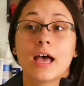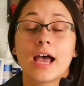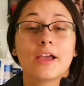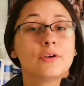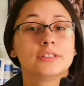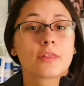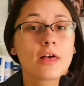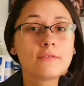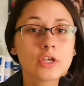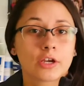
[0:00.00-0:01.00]
I always
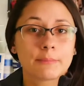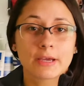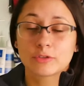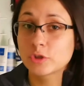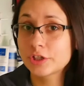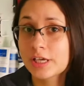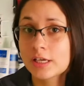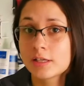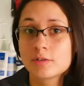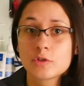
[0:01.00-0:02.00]
love talking about your
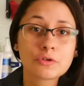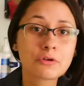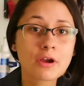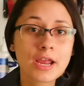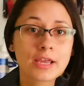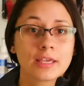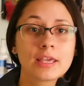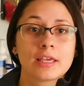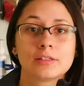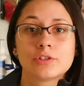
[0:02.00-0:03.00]
kids, your
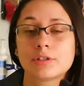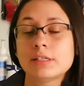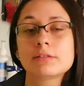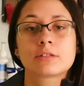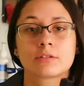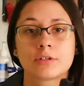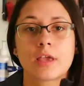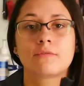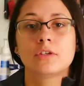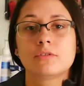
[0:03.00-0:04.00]
grandkids, your nieces or
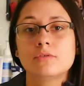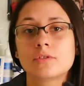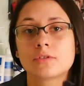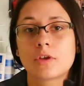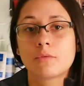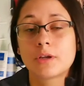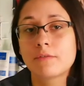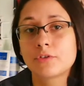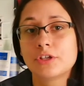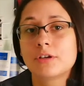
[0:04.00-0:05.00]
nephews. So
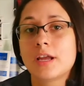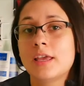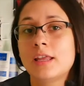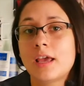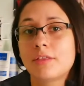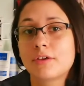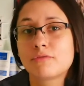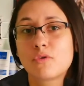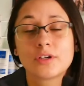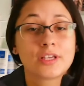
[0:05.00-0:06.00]
whenever you're in, I look
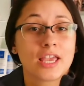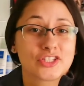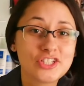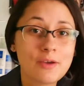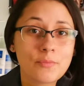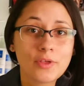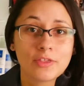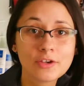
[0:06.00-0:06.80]
forward to catching up with